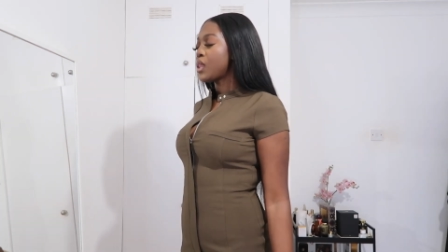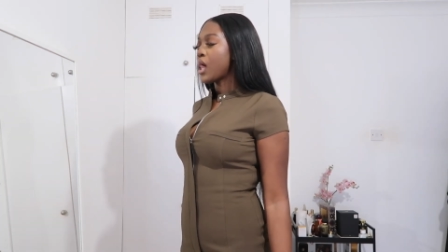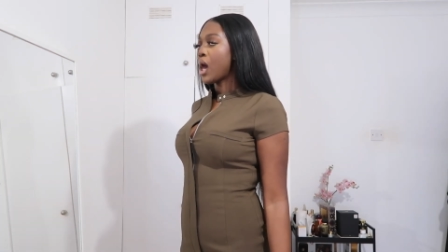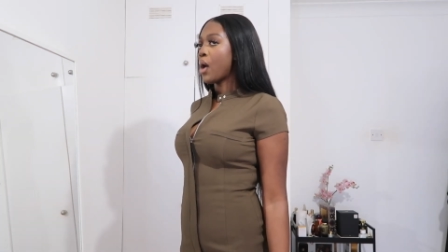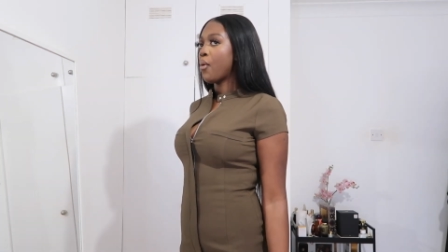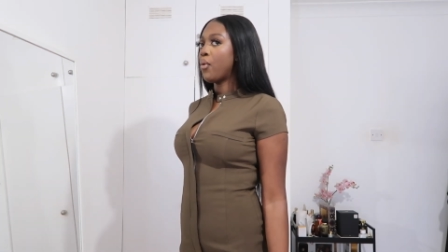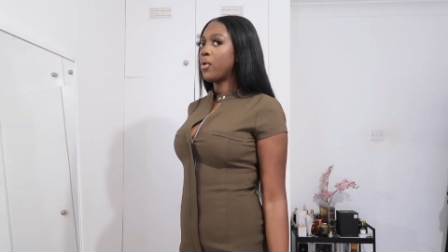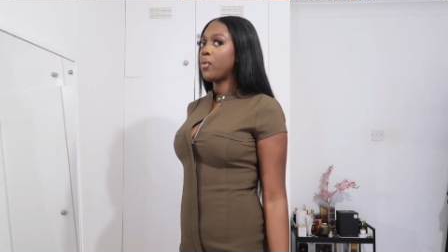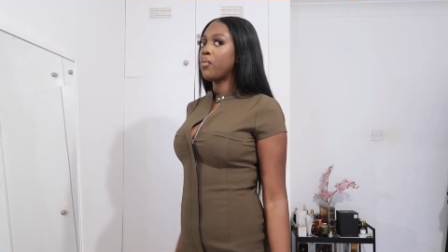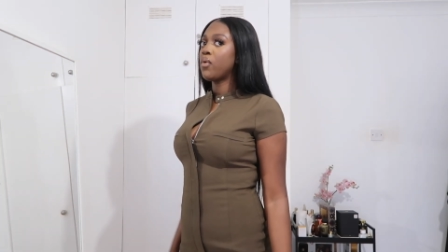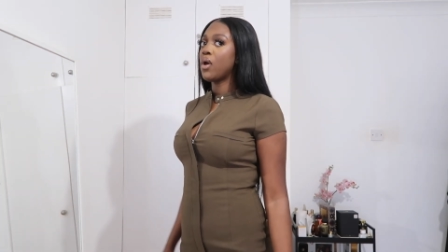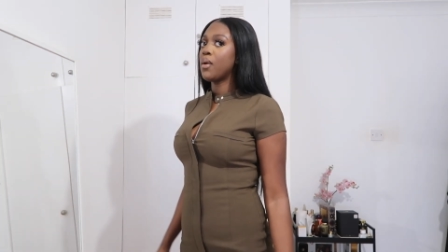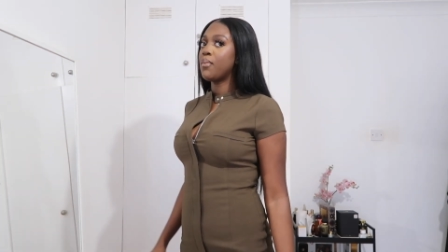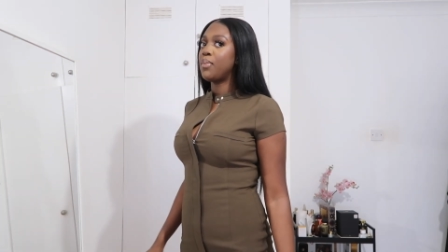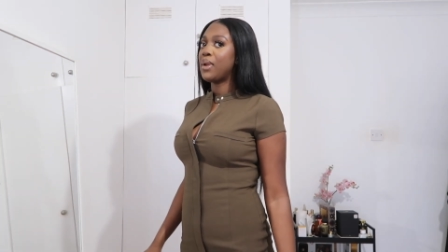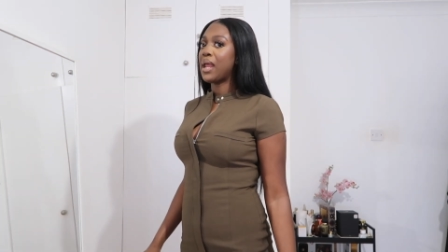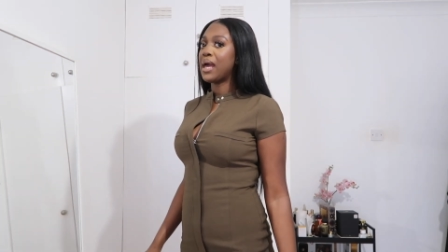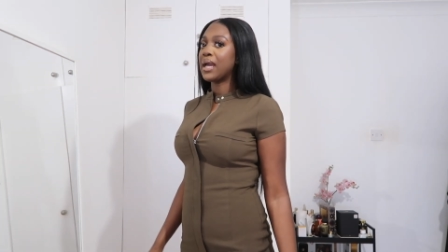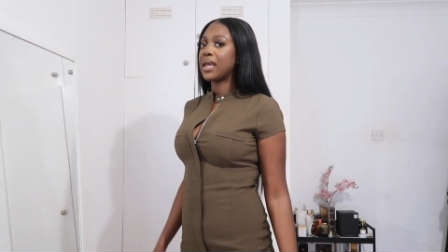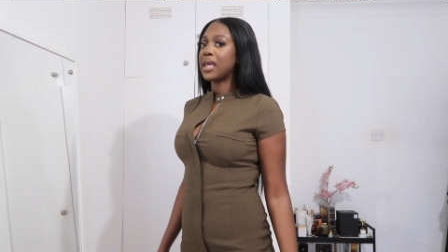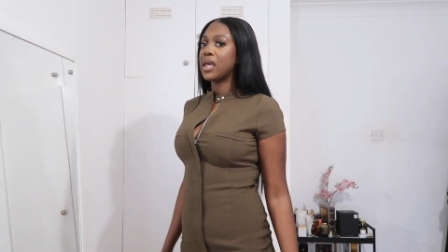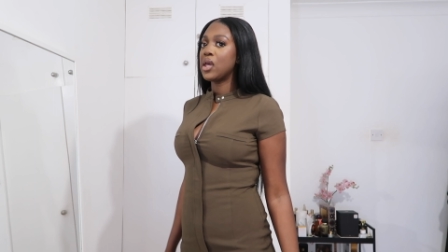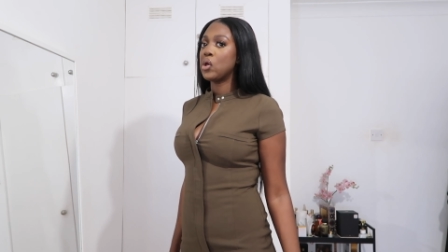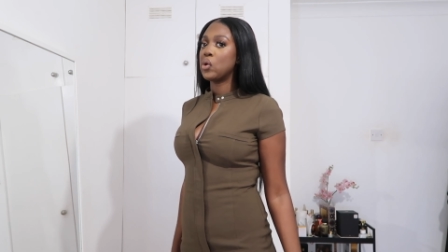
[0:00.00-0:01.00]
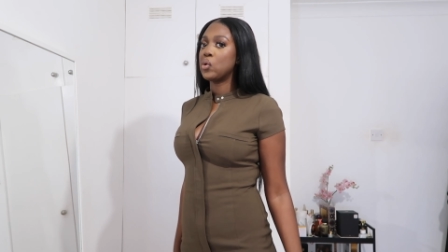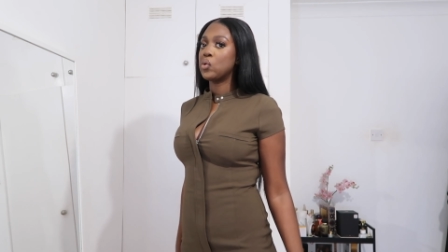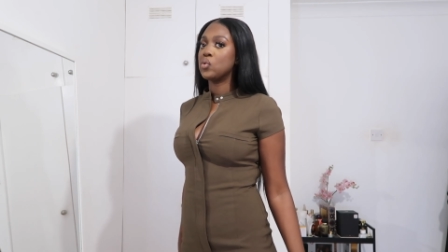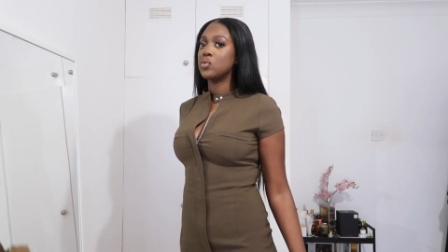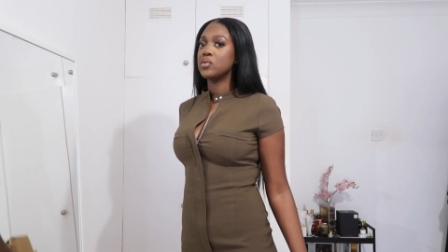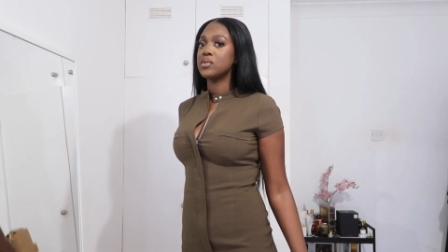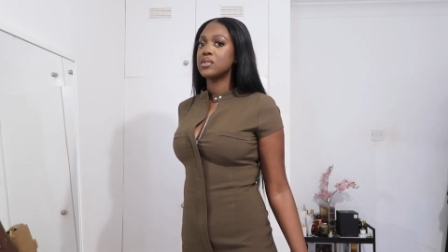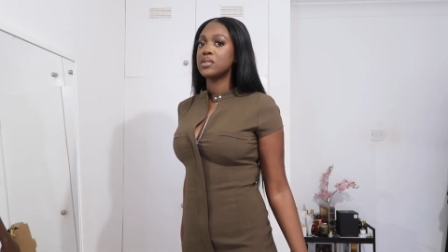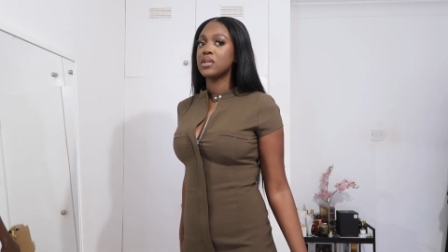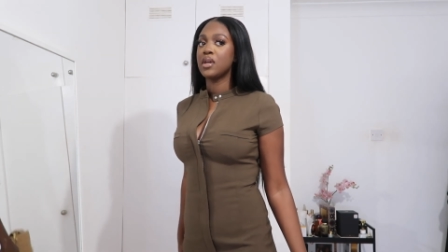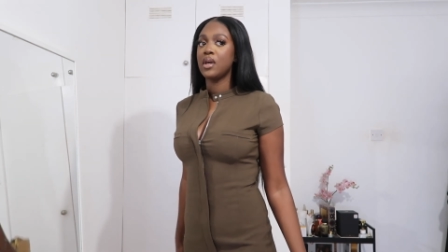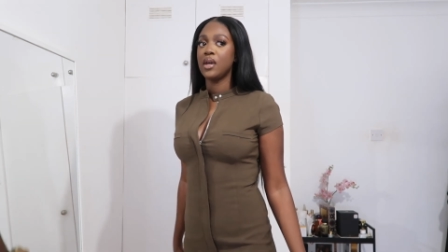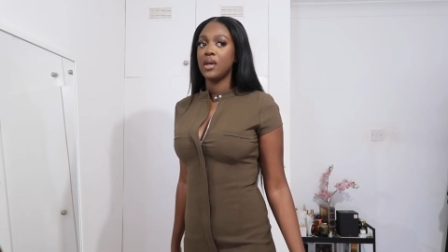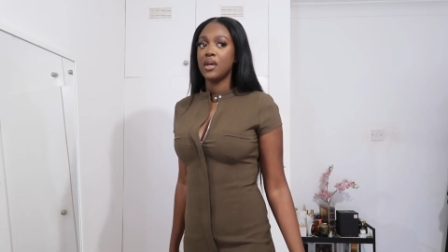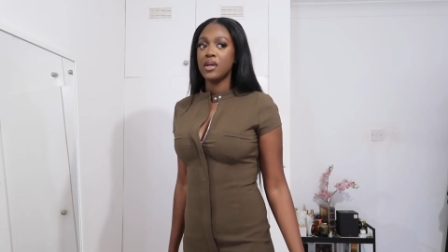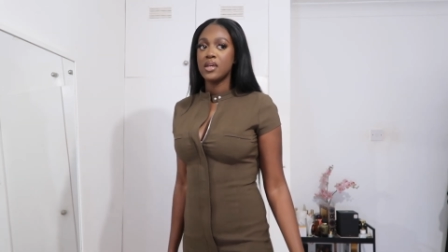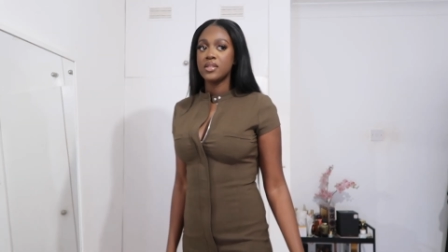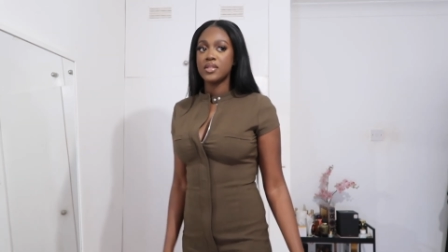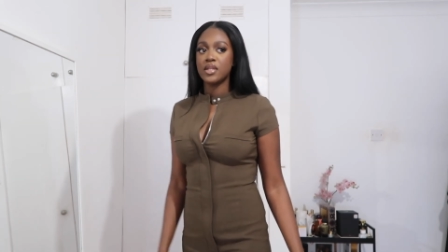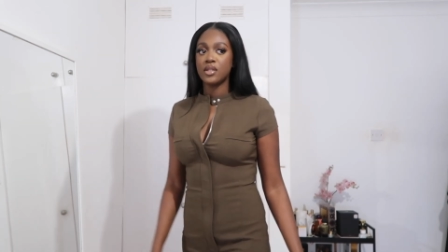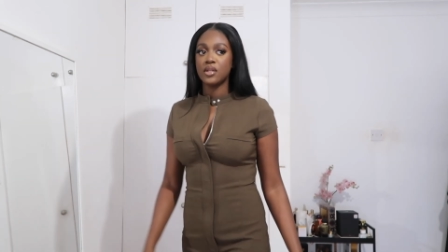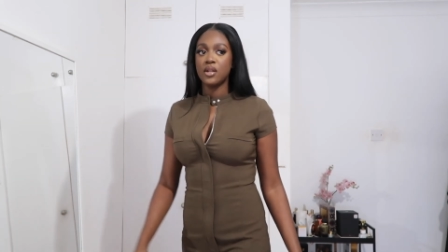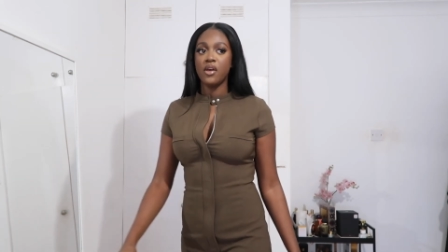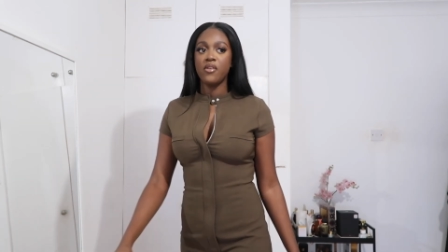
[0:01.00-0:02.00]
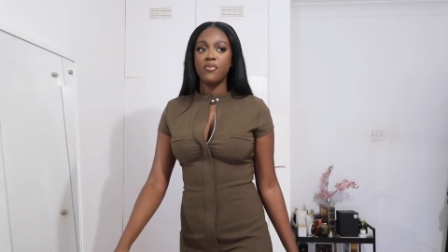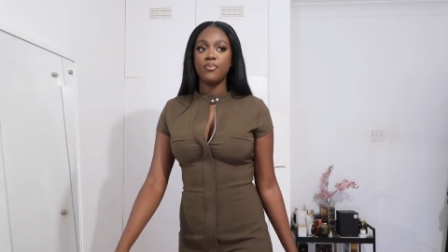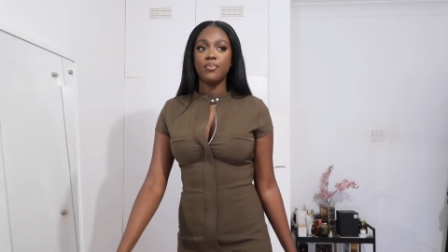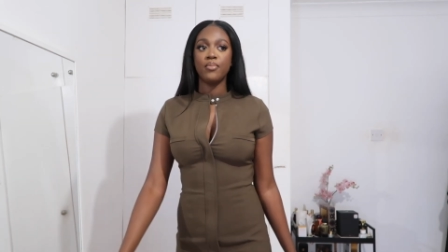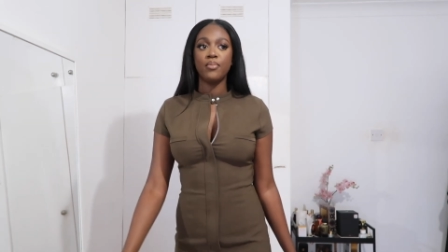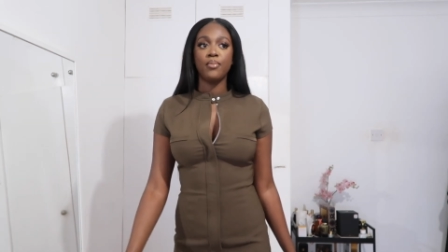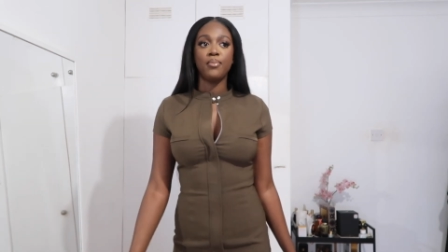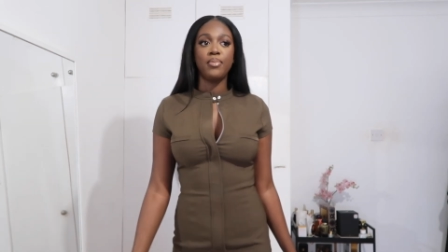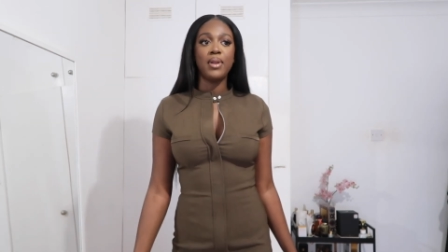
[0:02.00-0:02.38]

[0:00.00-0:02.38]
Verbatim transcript: I want to wear black heels. So I don't